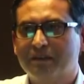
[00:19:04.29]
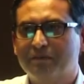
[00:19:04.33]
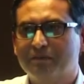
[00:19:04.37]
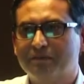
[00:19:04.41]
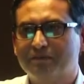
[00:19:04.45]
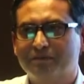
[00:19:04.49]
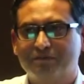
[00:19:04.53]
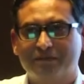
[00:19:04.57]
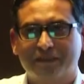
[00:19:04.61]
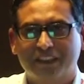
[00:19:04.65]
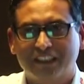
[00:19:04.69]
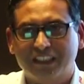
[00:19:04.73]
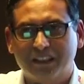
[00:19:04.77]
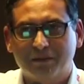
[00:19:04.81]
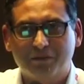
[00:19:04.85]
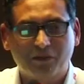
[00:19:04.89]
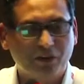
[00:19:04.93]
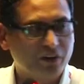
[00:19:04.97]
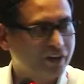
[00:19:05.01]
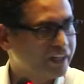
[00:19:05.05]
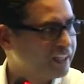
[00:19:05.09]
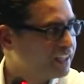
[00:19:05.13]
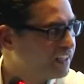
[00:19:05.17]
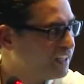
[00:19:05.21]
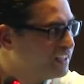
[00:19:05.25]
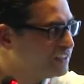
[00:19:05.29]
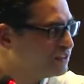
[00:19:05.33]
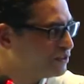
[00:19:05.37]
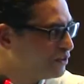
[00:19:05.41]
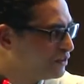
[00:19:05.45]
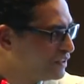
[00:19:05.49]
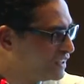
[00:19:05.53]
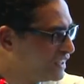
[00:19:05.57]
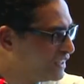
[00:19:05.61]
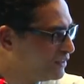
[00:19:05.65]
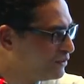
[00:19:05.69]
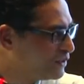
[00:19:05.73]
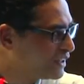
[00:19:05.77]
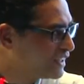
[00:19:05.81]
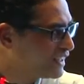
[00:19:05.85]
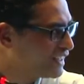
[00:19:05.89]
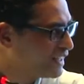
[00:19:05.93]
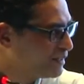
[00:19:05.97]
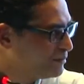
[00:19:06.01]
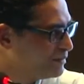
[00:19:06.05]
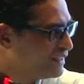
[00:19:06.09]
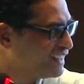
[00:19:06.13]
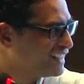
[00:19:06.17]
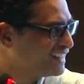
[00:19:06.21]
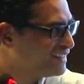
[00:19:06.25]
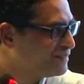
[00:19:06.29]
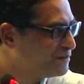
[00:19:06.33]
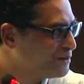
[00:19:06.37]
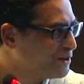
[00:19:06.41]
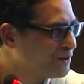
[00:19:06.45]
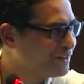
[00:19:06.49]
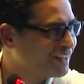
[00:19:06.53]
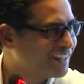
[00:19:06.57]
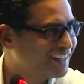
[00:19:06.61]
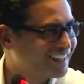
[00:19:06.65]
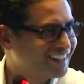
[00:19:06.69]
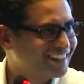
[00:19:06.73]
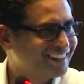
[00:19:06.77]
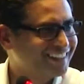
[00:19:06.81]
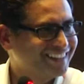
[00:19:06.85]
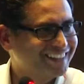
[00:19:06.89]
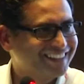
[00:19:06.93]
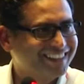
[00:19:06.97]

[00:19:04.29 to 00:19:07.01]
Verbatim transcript: in the morning I saw they were cribbing about it.